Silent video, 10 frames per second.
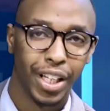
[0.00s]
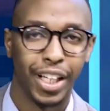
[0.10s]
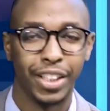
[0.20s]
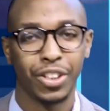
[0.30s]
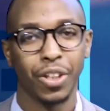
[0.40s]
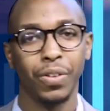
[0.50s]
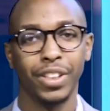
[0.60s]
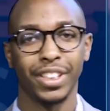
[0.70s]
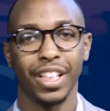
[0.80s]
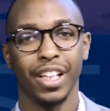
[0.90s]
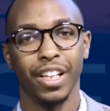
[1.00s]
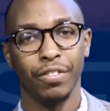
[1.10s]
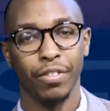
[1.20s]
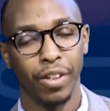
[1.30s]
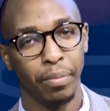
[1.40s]
every Saturday
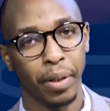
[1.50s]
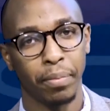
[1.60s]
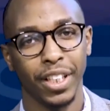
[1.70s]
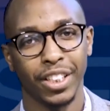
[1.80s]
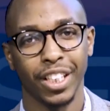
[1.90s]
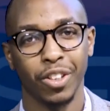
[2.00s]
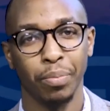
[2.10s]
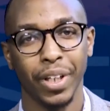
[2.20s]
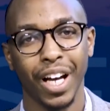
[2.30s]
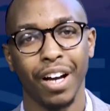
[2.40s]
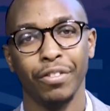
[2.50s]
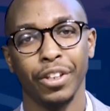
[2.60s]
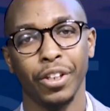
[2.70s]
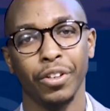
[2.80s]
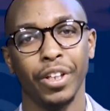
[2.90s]
at 7 p.m.
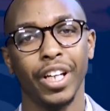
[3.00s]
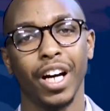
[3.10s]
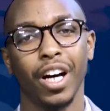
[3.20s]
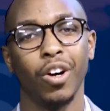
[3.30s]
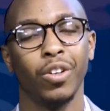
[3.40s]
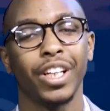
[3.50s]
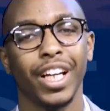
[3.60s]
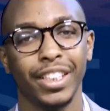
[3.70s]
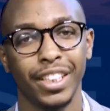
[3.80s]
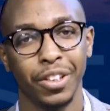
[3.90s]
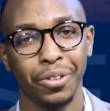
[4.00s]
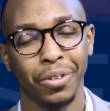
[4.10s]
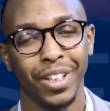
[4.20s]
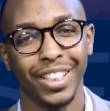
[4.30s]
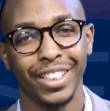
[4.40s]
with Adams
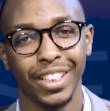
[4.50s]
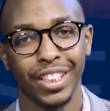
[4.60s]
Quizia.